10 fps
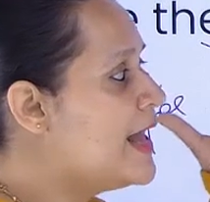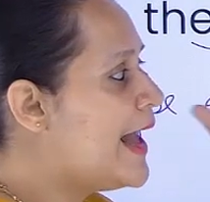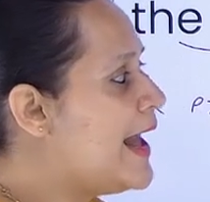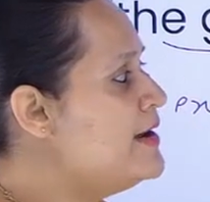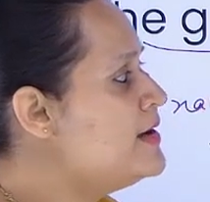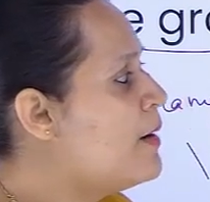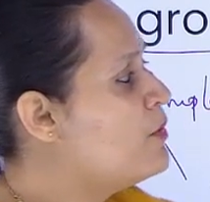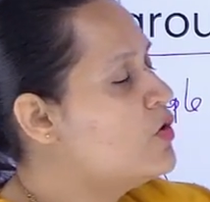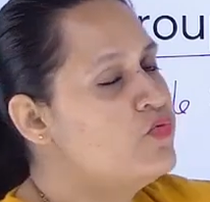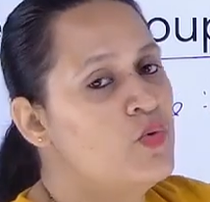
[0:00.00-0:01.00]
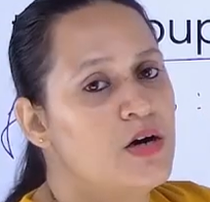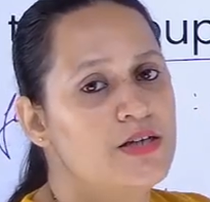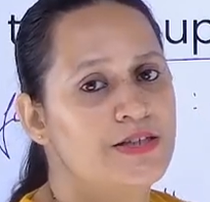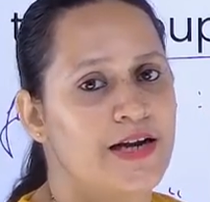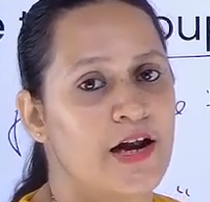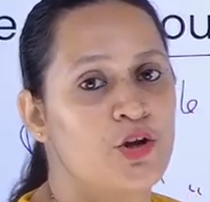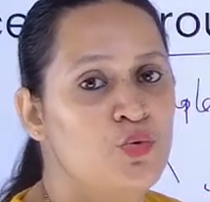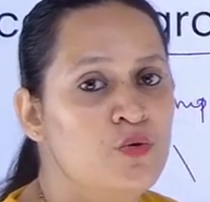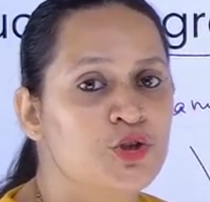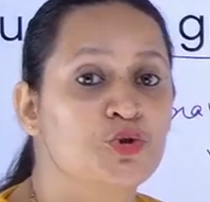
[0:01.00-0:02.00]
n number of words that are
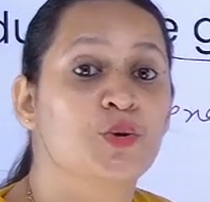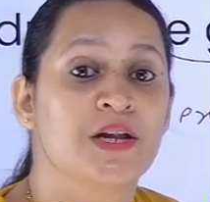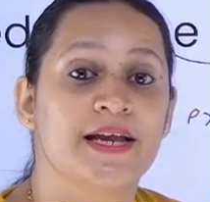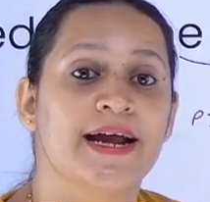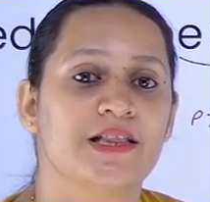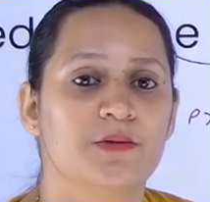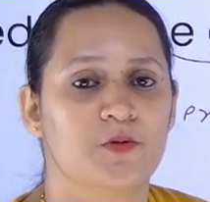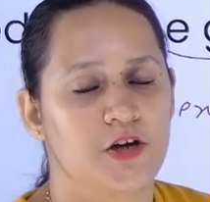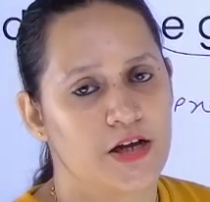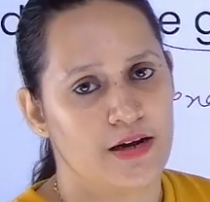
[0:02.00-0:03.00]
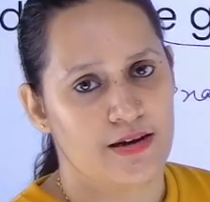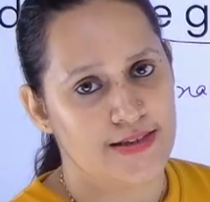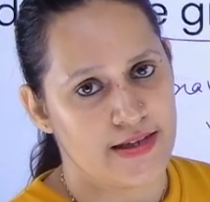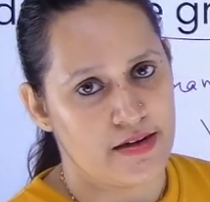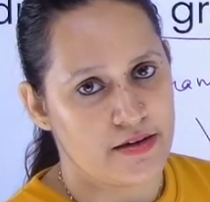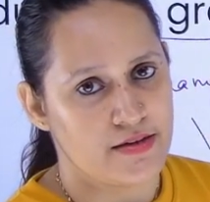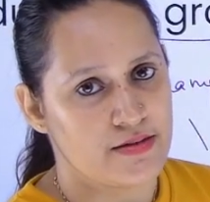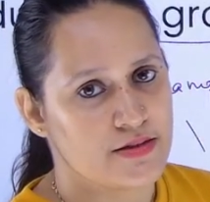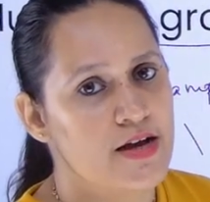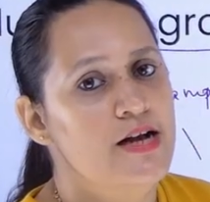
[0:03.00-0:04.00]
used to create that particular
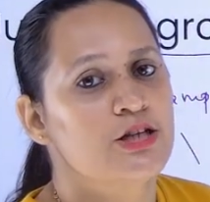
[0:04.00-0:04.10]
sentence.